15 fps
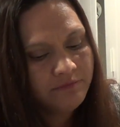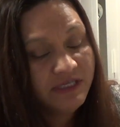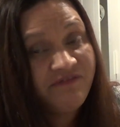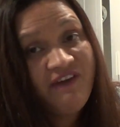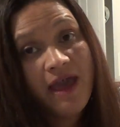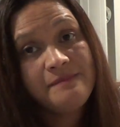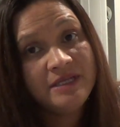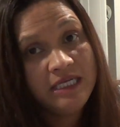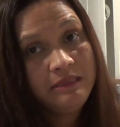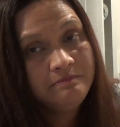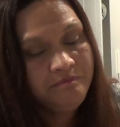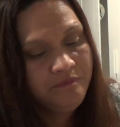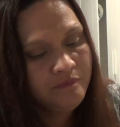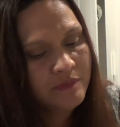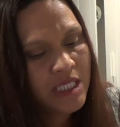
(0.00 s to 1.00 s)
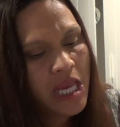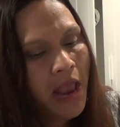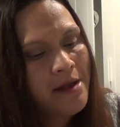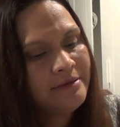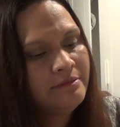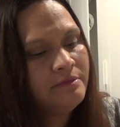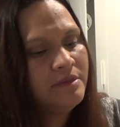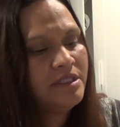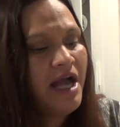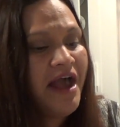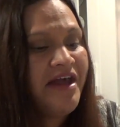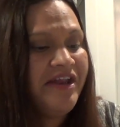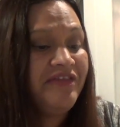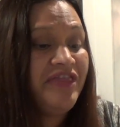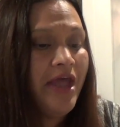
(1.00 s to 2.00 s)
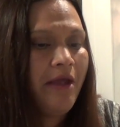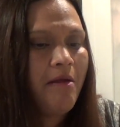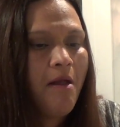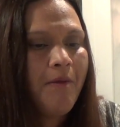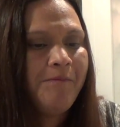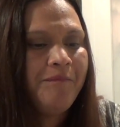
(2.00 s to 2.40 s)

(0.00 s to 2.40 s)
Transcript: my family, kind of thing.